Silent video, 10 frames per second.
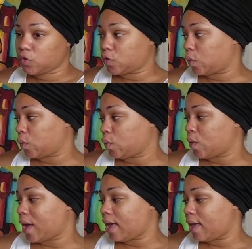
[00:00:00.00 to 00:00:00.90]
so
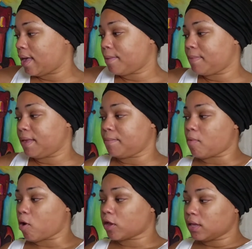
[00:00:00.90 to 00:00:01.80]
I made
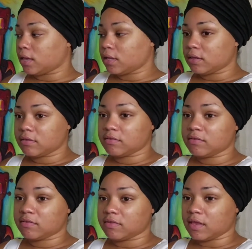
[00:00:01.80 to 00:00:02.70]

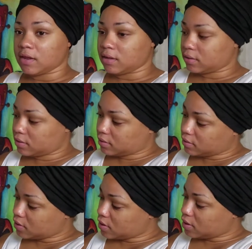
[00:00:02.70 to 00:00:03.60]
markings in it
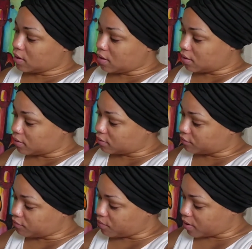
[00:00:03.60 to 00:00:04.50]
of
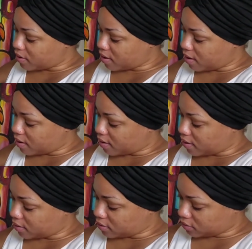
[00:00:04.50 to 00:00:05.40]
where
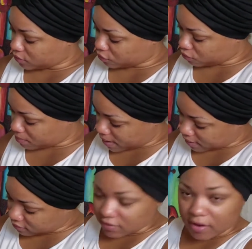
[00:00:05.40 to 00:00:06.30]
I do
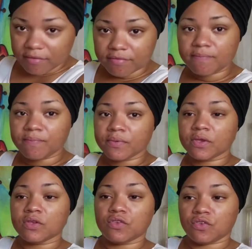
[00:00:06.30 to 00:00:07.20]
my stuff
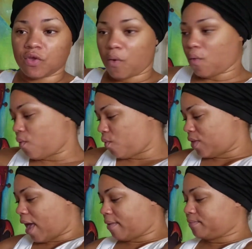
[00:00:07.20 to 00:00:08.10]
so yeah